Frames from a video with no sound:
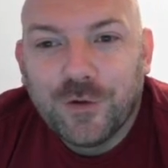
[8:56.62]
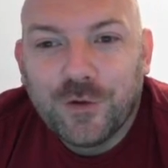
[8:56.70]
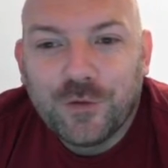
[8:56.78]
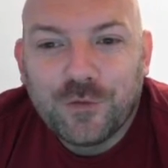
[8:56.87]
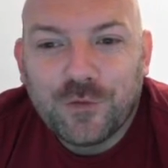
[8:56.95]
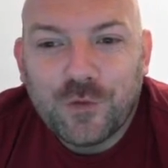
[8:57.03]

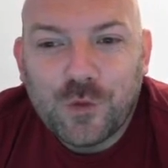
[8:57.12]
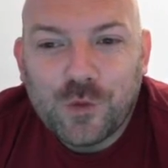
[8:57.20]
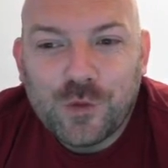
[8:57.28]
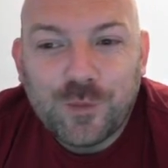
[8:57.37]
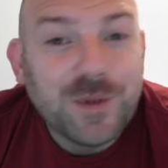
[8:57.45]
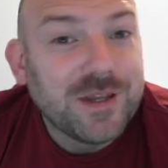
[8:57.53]

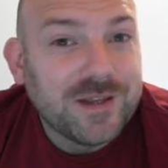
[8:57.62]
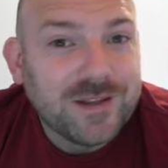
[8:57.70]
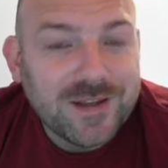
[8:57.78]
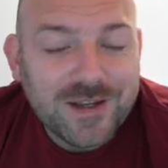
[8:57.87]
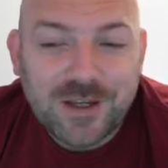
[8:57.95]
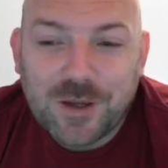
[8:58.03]
for me
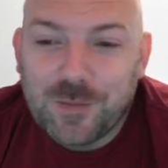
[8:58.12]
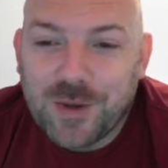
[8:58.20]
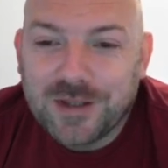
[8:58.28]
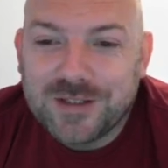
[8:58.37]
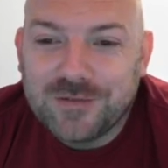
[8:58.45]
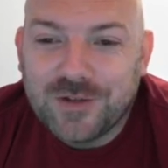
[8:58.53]
in
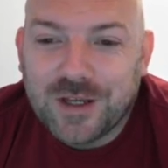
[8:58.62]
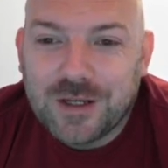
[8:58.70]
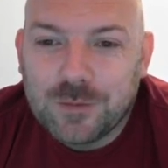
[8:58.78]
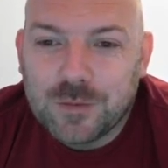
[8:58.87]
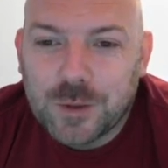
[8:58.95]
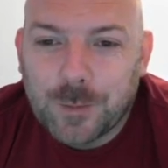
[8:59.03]
competitive
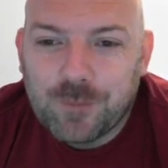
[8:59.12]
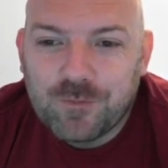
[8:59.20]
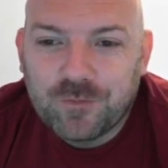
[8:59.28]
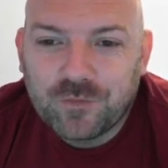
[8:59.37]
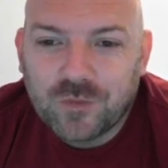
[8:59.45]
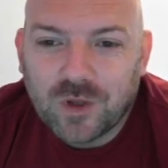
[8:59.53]
games.
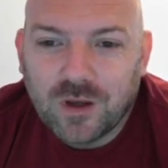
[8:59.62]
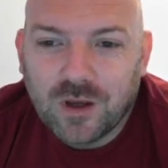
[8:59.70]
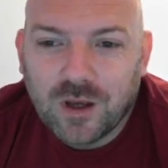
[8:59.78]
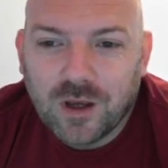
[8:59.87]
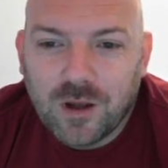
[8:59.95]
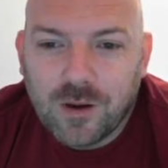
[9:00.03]

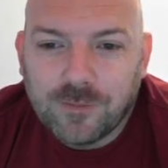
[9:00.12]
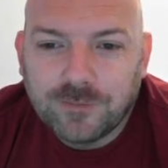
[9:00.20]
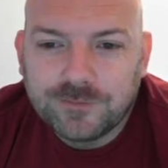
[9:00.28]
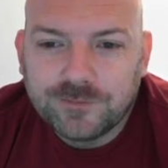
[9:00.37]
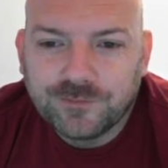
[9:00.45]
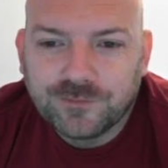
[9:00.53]

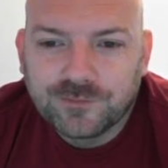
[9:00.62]
I'm